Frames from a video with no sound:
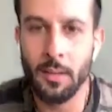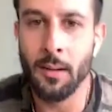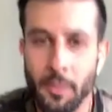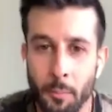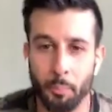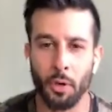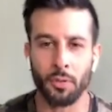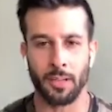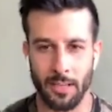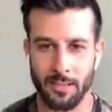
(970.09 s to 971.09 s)
the
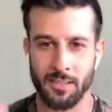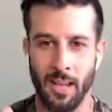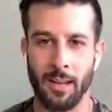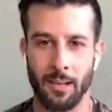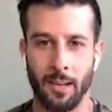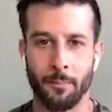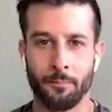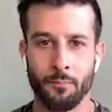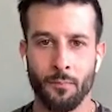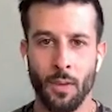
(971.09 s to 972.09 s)
building that's standing
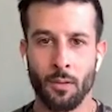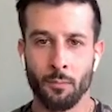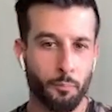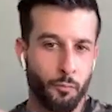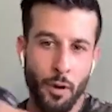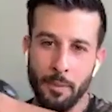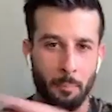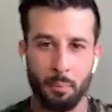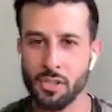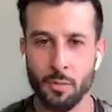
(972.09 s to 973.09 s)
rip
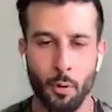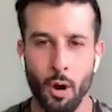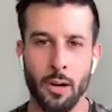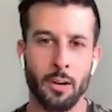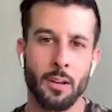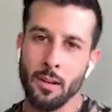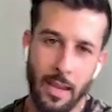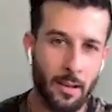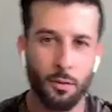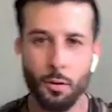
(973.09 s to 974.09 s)
that bitch apart
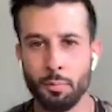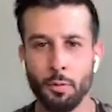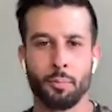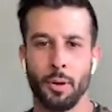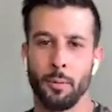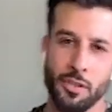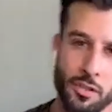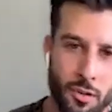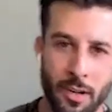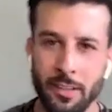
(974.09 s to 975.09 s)
get a new blueprint which is
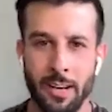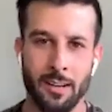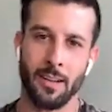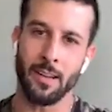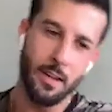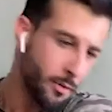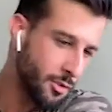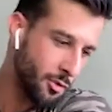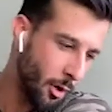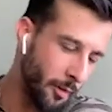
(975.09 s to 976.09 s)
your identity
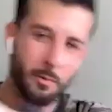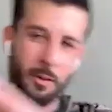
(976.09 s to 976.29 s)
start from the